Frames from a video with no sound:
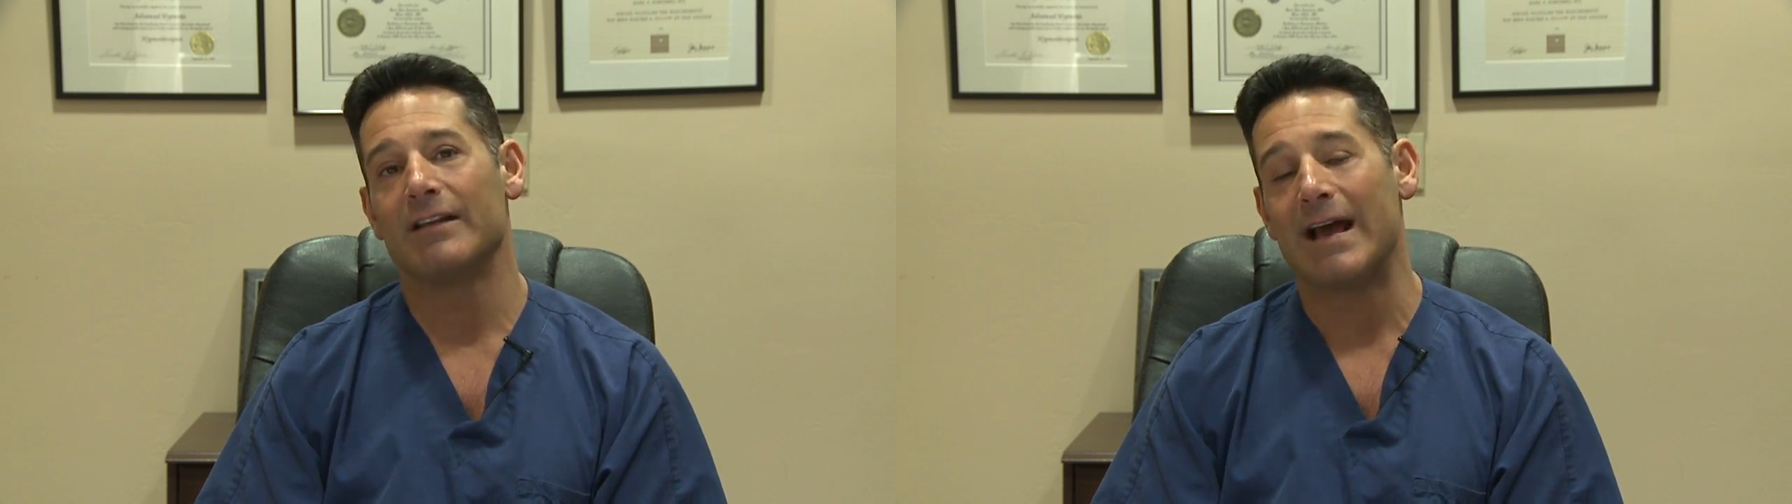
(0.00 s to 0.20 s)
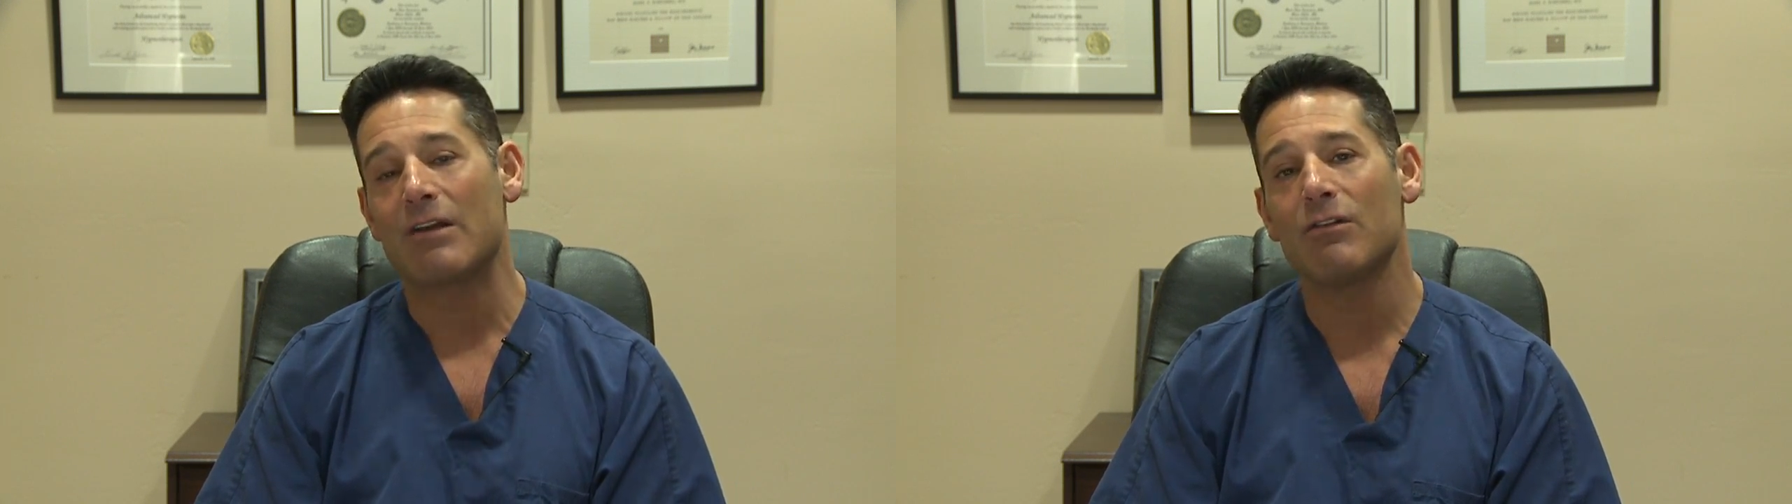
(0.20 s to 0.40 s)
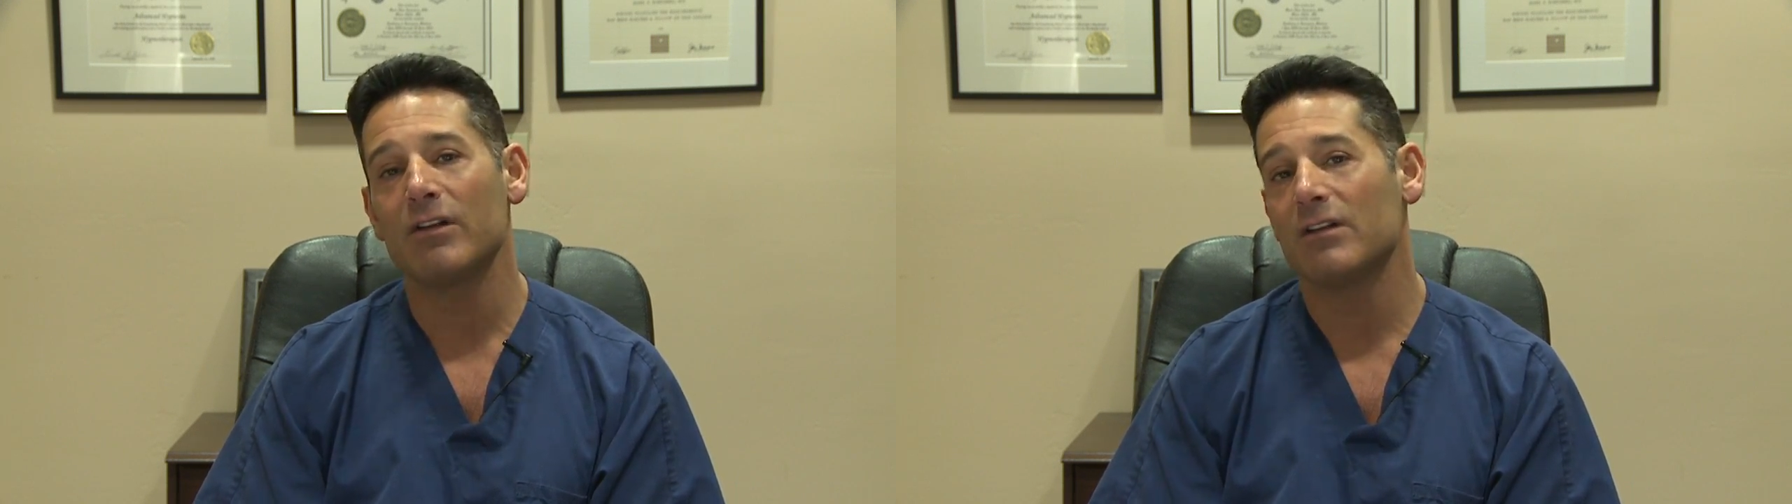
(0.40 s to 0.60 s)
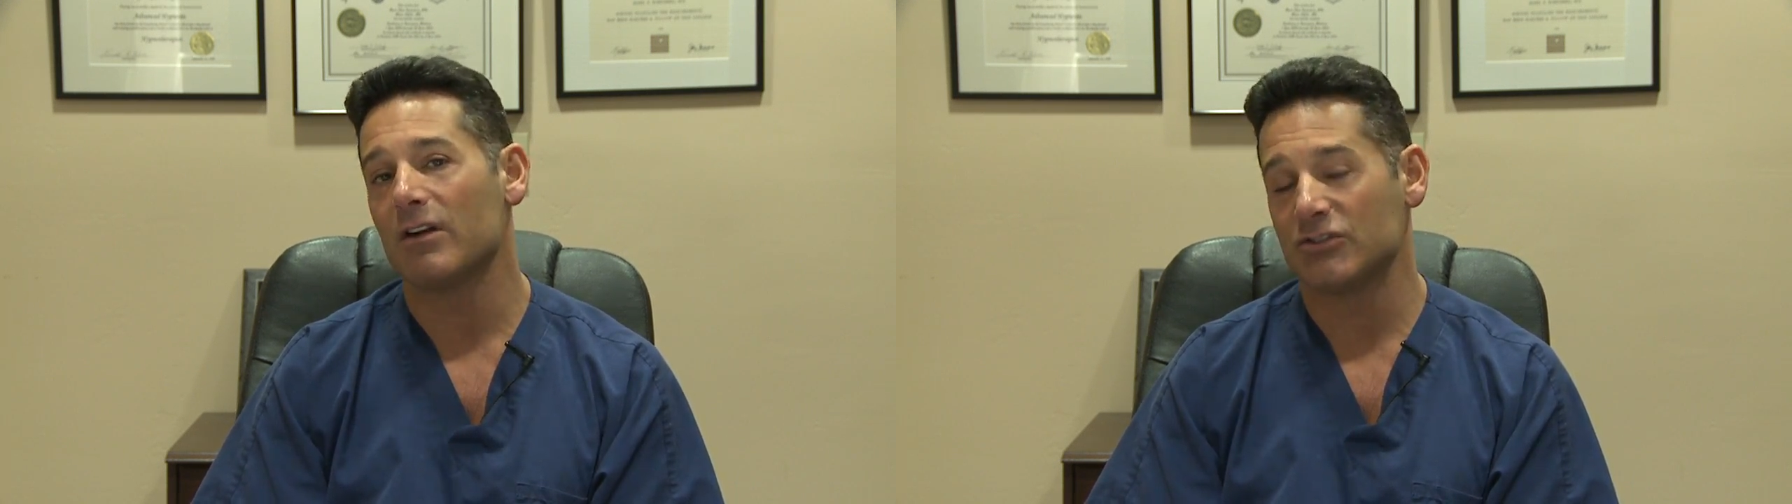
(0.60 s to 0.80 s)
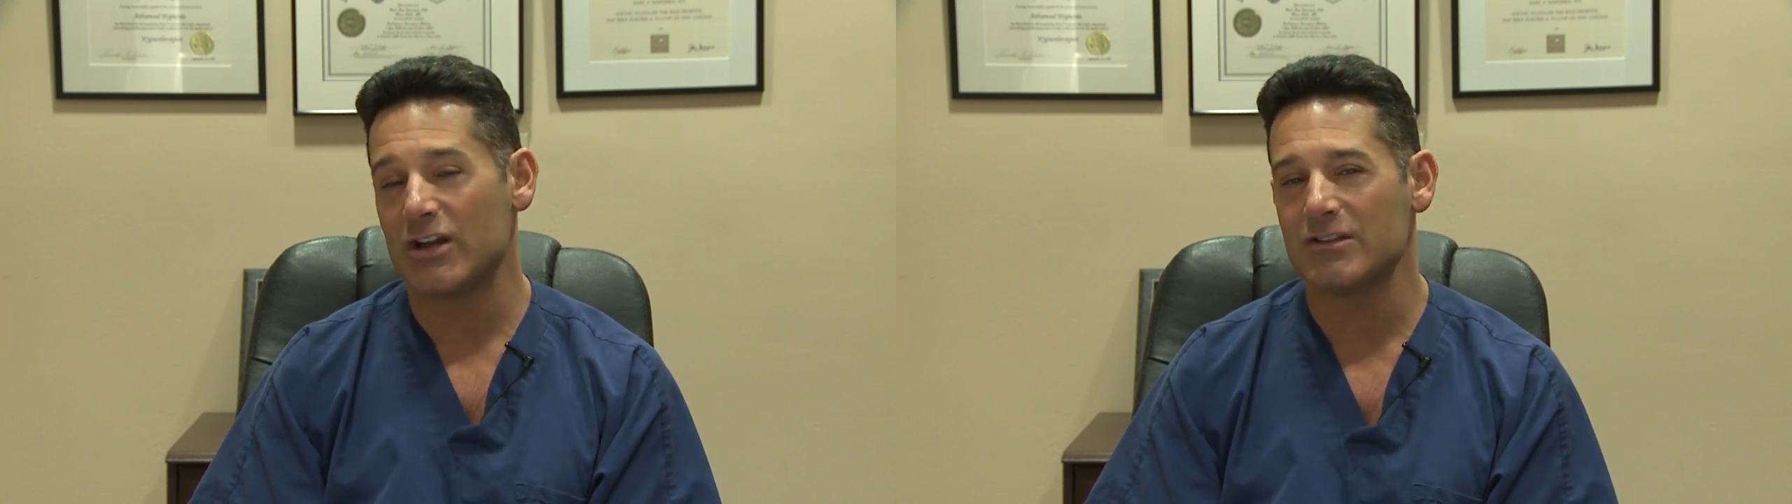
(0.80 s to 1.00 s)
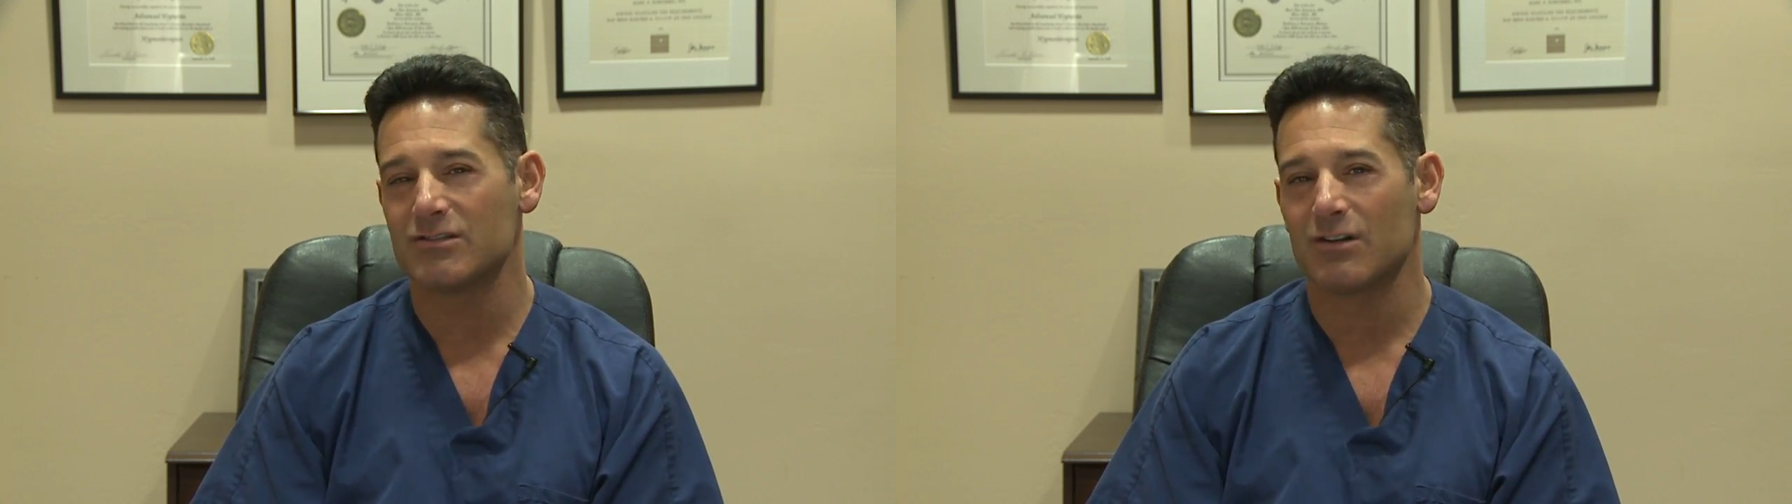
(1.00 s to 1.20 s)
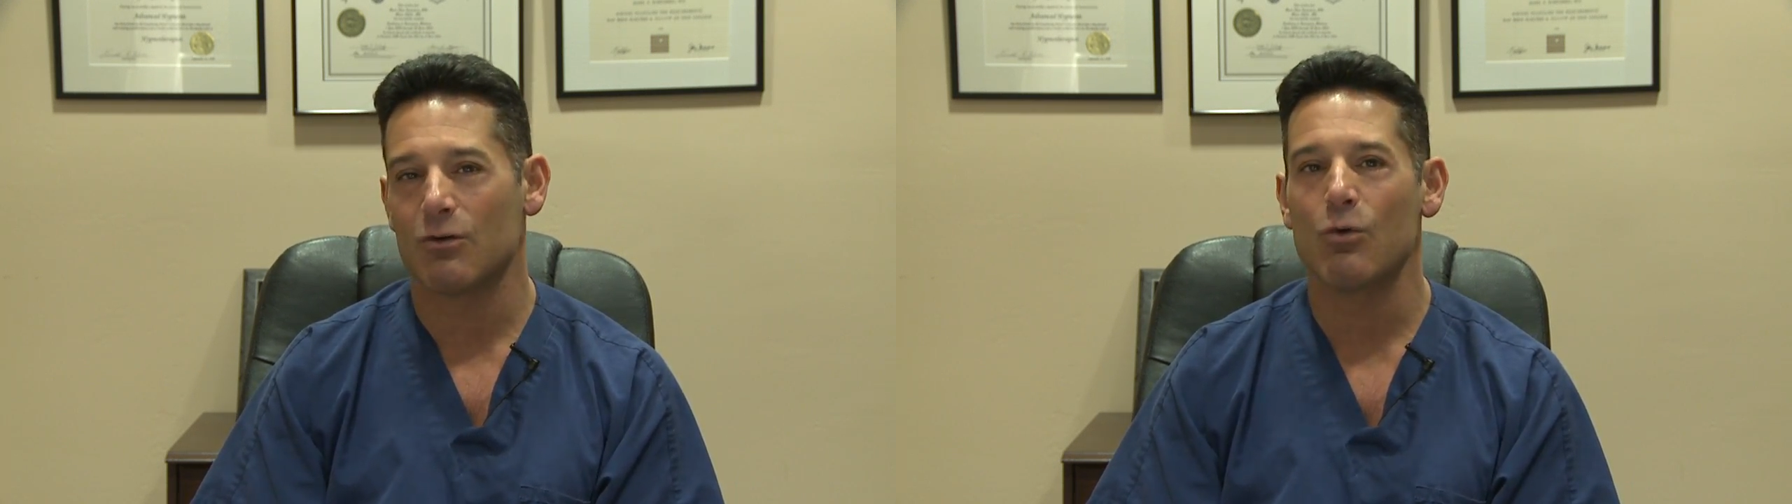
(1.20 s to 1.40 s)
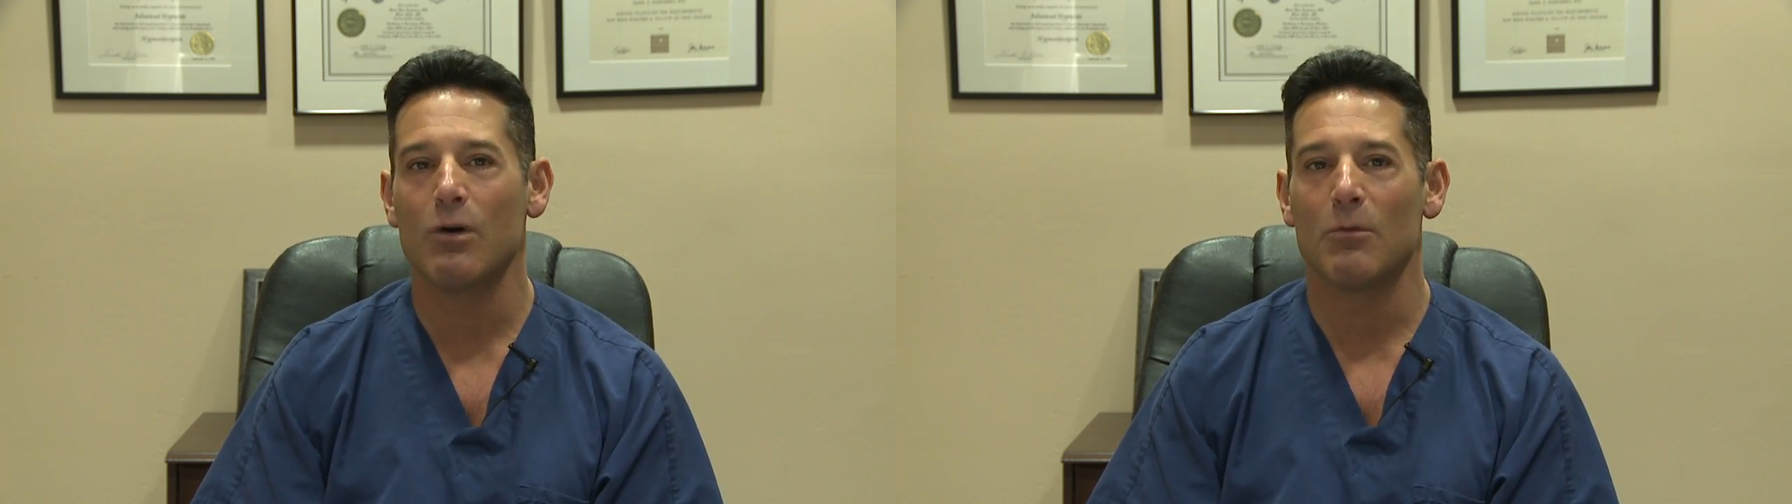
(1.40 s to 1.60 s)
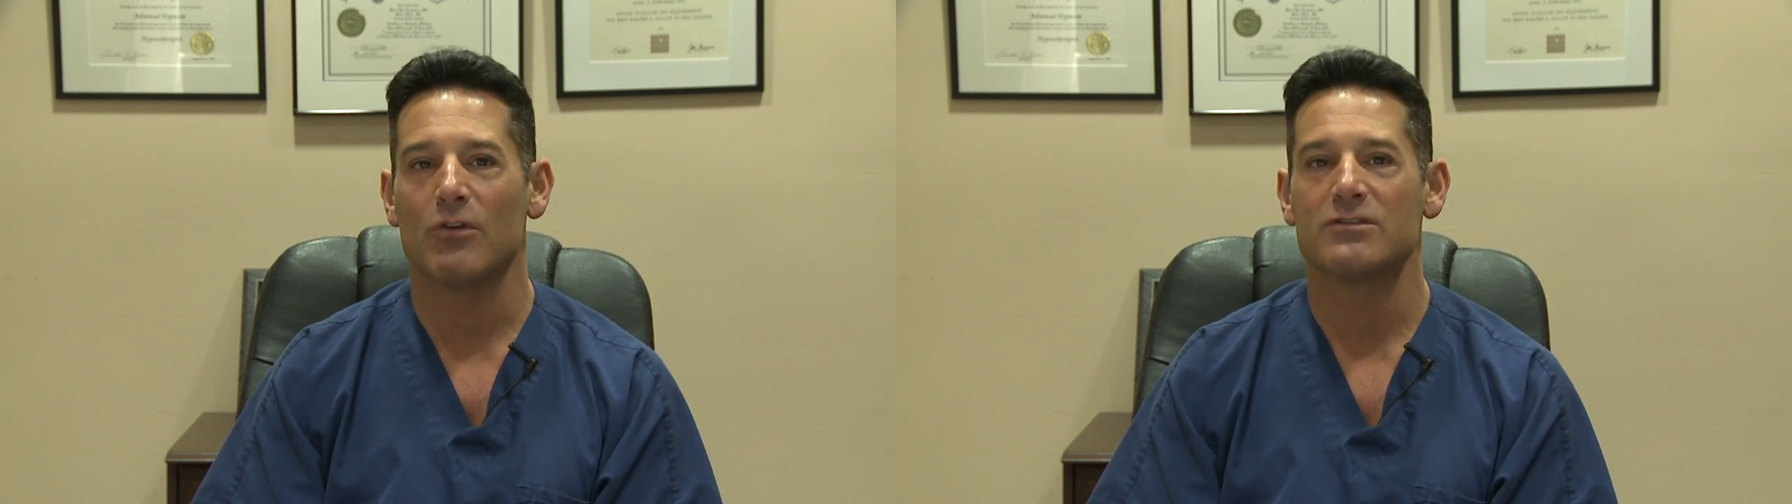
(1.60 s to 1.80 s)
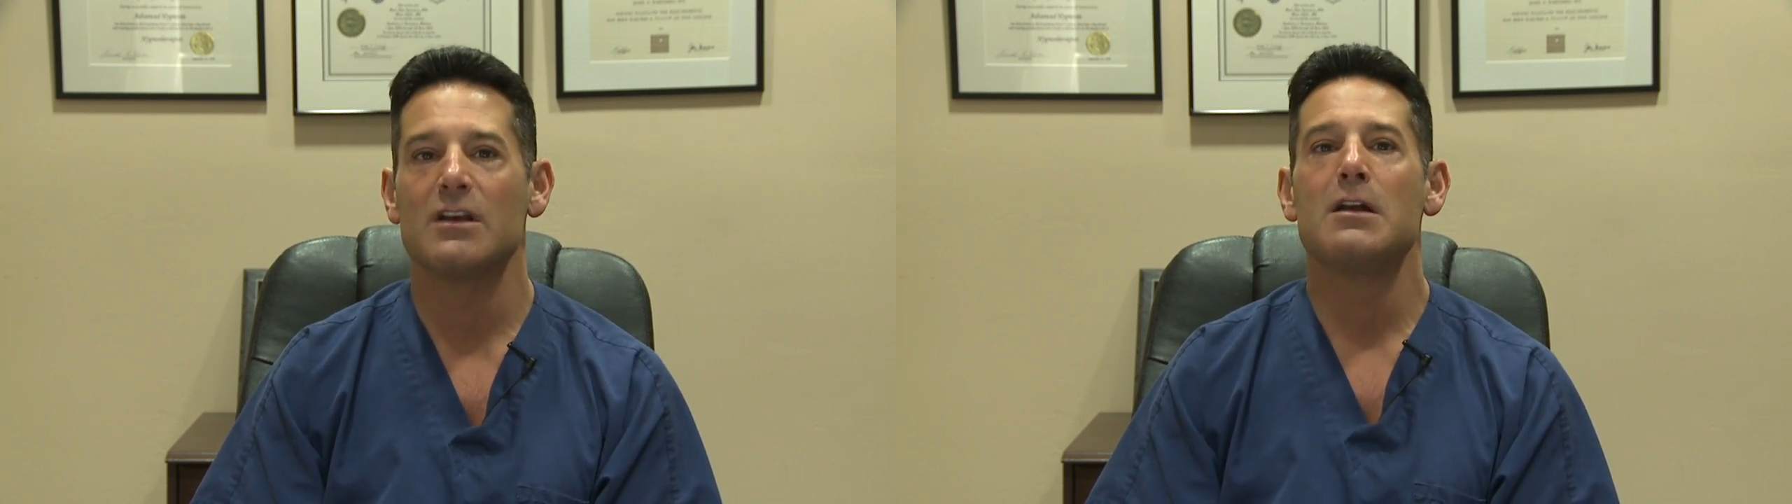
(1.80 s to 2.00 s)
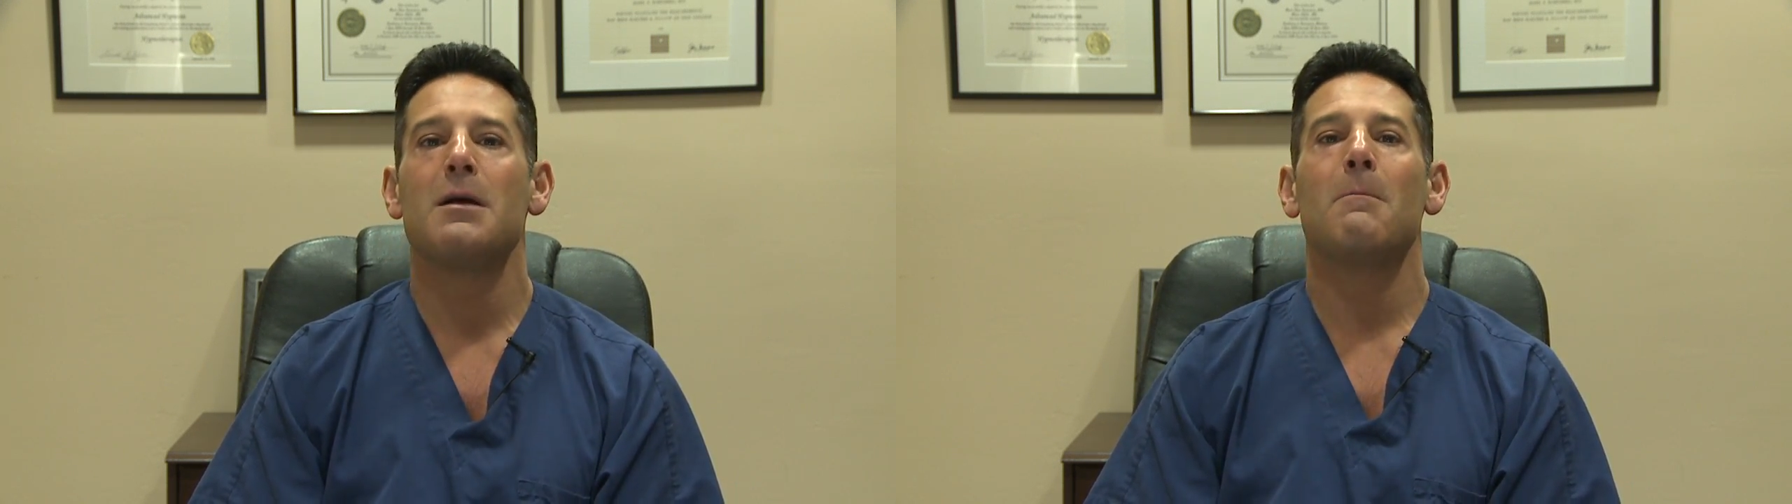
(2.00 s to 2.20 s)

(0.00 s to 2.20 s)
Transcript: not only changes in our hormones,